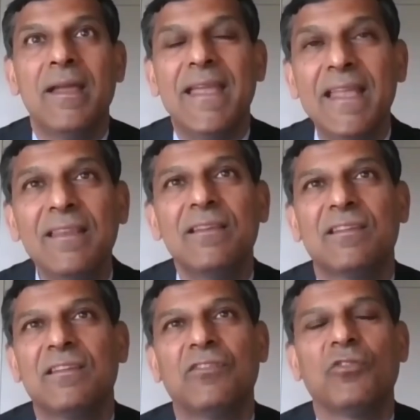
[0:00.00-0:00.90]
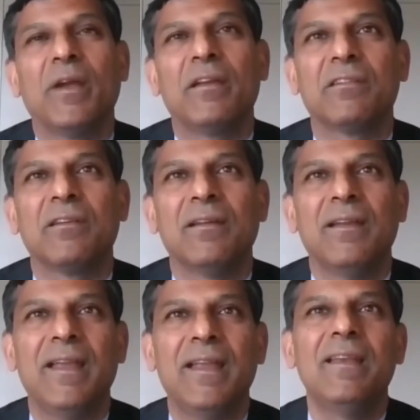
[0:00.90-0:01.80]
In this situation,
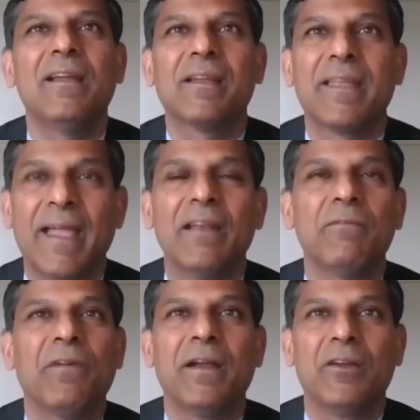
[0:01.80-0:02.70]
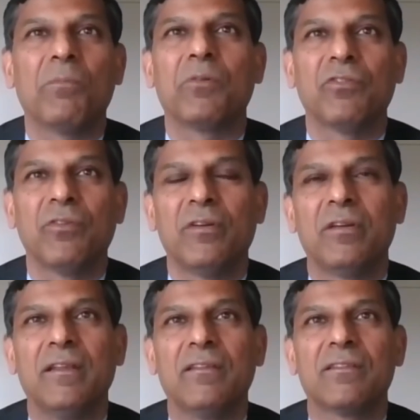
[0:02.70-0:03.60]
India can find
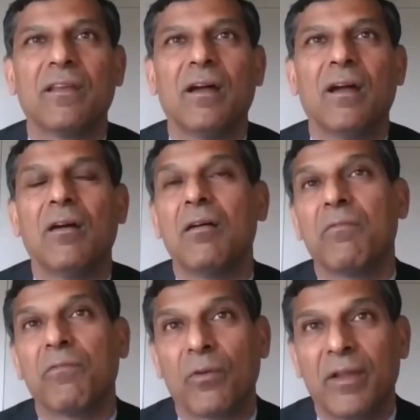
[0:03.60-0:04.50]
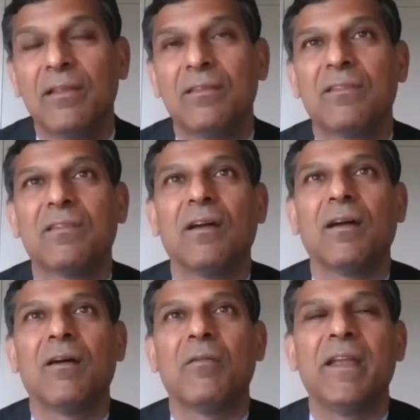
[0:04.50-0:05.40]
opportunities for its
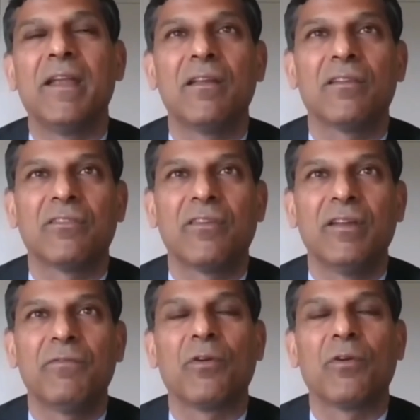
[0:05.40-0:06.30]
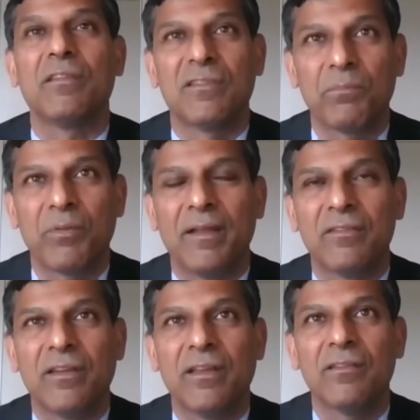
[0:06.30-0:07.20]
industry, for its supply
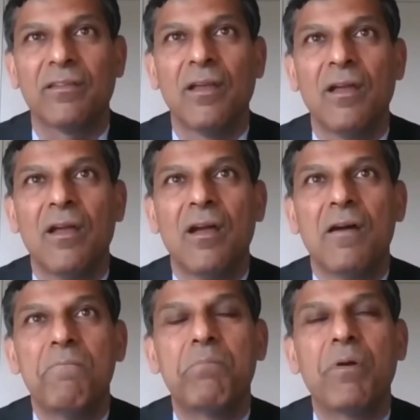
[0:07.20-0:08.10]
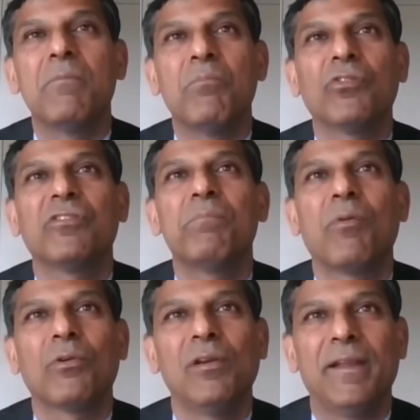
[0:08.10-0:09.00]
chains, but most
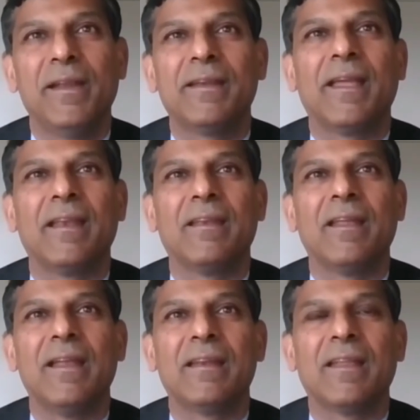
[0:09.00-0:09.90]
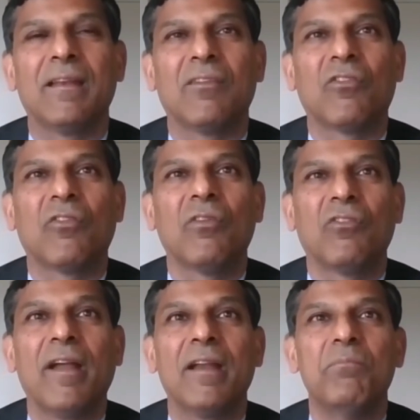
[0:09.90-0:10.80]
importantly, it can
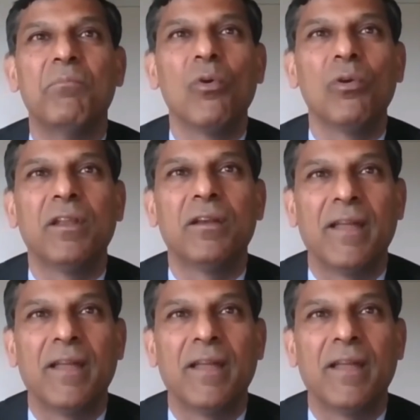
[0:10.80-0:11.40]
try and mold the